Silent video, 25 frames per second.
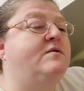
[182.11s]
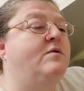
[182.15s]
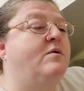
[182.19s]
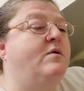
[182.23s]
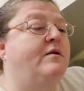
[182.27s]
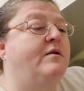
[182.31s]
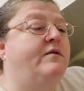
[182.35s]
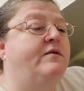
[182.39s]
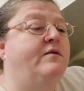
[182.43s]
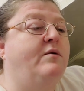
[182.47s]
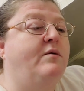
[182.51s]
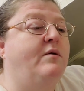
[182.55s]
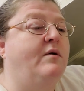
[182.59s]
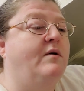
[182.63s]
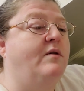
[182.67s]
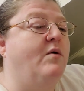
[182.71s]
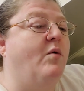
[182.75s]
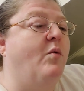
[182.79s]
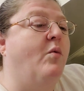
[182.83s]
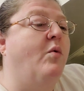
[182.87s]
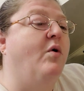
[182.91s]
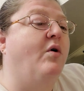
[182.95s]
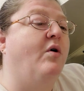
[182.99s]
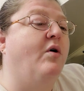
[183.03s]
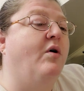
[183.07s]
sorcerer in the
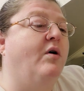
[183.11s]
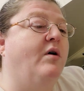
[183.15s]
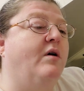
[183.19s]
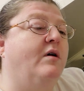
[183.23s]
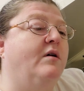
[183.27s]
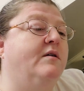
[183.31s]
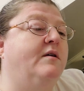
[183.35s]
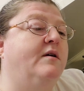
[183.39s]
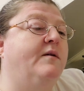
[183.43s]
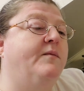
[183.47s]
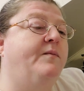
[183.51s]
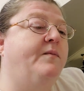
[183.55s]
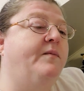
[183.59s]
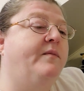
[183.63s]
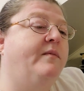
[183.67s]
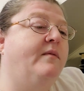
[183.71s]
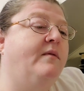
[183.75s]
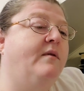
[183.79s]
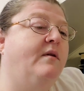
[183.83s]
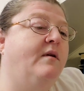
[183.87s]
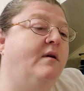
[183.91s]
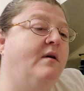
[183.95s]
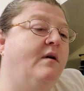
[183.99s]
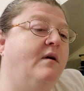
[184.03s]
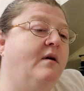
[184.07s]
world.
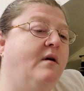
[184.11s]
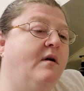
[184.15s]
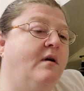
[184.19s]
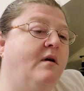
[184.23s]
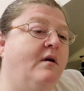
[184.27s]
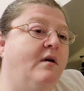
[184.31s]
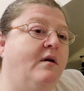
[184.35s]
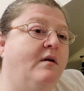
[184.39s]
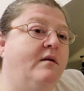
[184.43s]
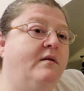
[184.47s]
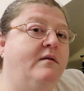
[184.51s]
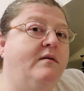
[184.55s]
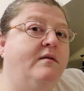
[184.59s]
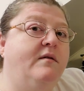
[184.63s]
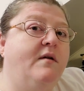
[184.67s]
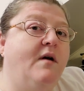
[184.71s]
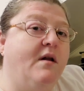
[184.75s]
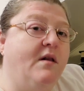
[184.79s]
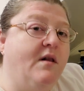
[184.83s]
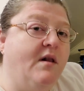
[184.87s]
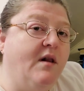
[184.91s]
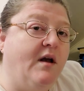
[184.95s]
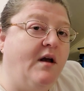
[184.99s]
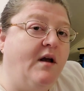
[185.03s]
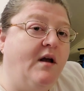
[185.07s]

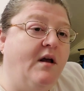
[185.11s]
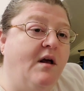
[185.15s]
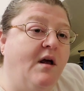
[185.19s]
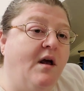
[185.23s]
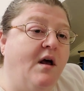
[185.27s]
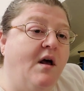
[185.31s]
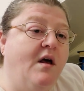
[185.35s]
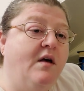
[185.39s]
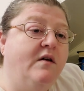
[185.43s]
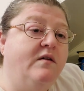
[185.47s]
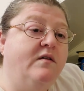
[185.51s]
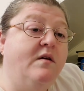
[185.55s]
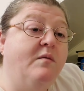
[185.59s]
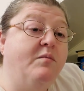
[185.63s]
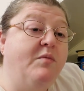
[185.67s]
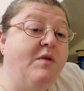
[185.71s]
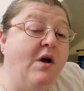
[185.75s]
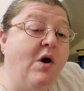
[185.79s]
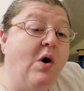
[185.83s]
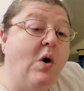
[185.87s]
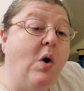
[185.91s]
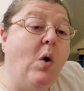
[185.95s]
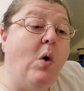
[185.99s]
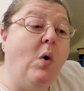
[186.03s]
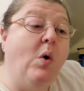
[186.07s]
Suddenly, something
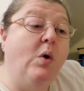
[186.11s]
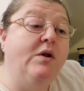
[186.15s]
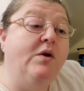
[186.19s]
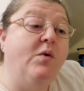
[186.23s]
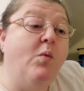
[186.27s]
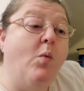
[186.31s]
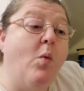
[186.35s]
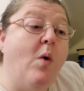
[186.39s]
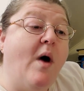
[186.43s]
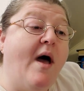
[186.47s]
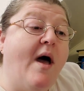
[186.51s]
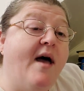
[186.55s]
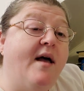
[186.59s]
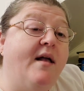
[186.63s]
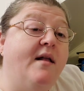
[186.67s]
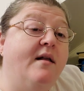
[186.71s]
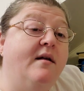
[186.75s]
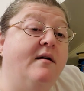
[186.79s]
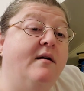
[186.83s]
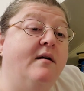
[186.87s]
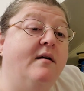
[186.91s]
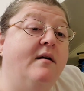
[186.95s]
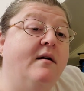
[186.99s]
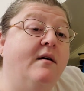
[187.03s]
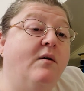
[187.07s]
cold and wet
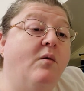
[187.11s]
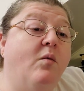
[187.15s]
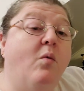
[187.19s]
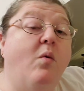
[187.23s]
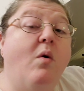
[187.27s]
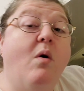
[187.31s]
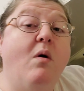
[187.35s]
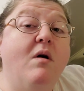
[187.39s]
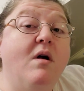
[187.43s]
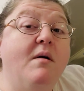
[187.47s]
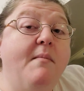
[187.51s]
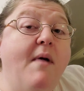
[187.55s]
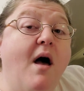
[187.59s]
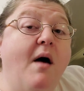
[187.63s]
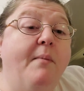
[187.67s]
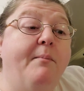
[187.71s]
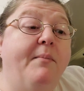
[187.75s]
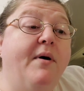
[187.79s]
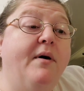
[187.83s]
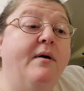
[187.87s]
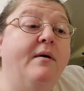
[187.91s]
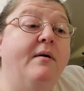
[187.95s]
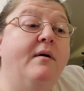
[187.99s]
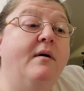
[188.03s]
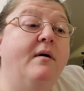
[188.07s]
woke him up.
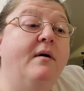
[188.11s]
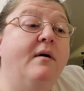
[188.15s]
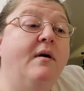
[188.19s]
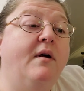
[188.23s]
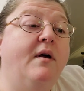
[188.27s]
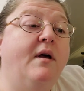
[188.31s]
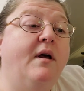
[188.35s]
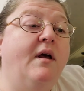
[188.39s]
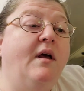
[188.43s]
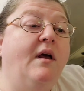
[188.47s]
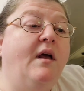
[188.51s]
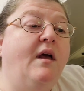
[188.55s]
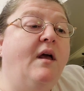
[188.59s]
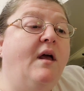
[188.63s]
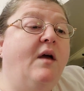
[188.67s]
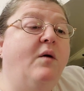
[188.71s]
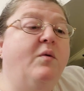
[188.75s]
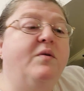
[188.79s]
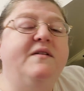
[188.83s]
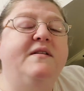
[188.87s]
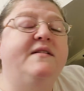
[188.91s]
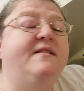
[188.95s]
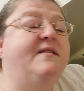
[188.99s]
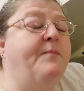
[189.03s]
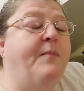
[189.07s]
It
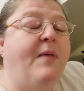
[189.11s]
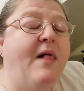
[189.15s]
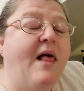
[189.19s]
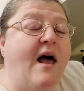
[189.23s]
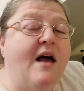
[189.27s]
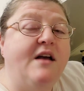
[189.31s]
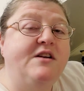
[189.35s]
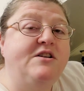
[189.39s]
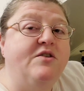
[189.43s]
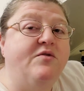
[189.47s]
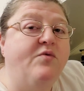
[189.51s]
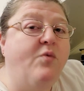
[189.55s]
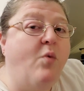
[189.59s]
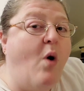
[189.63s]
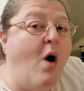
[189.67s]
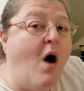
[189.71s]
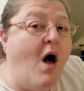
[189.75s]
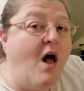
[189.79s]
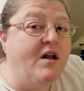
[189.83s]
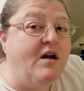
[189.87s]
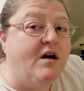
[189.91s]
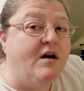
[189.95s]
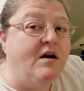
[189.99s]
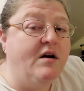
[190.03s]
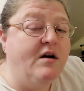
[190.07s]
was a splash of
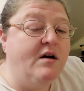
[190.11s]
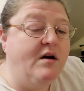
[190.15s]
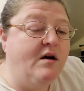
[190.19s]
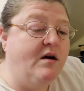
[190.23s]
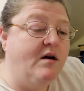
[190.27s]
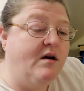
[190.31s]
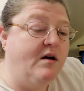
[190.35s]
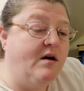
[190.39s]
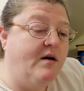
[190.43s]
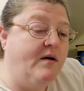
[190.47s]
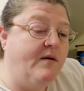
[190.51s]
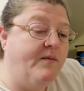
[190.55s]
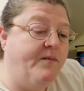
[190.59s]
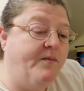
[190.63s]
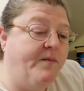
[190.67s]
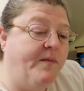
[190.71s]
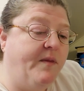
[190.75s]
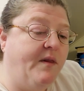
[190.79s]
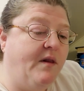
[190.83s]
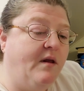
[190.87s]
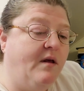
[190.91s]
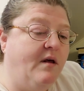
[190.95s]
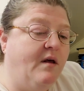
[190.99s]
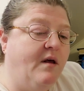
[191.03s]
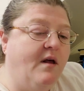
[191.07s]
water.
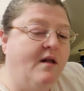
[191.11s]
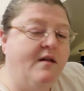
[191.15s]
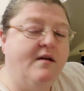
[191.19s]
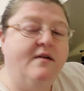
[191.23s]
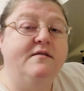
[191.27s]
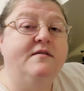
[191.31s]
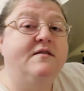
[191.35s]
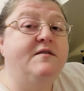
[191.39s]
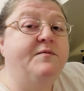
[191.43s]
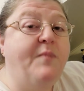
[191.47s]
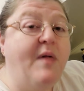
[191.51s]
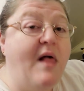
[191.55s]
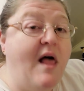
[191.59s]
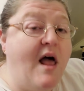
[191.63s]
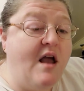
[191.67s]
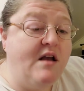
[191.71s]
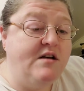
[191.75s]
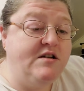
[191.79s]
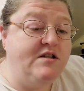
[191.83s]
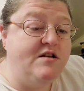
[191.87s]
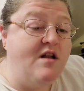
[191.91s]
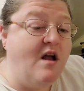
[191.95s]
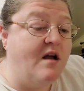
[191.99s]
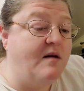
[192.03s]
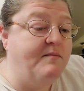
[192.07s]
Another
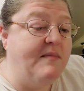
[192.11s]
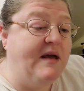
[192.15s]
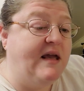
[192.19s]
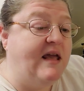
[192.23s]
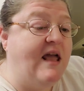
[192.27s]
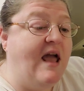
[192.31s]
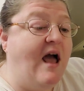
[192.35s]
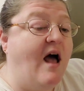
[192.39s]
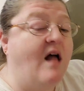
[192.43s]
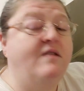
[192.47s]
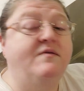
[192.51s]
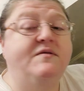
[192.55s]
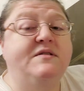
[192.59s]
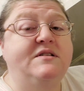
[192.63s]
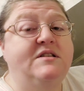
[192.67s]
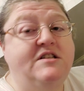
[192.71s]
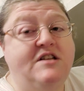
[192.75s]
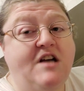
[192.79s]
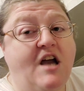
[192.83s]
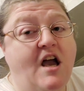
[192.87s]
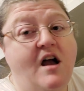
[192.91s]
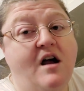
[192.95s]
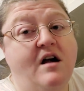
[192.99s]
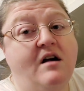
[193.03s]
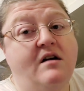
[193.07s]
splash knocked Mickey out of his
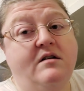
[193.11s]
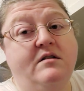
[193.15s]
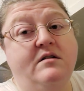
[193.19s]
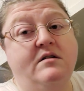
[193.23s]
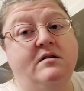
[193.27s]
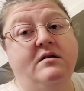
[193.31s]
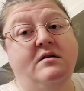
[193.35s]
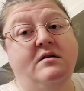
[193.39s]
chair.